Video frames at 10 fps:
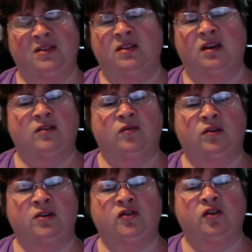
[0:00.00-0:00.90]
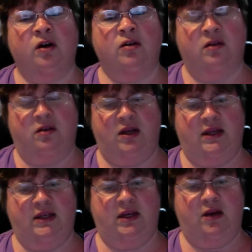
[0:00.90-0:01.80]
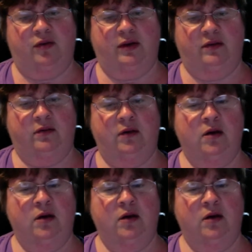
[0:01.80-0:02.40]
doesn't really start until the 1900s.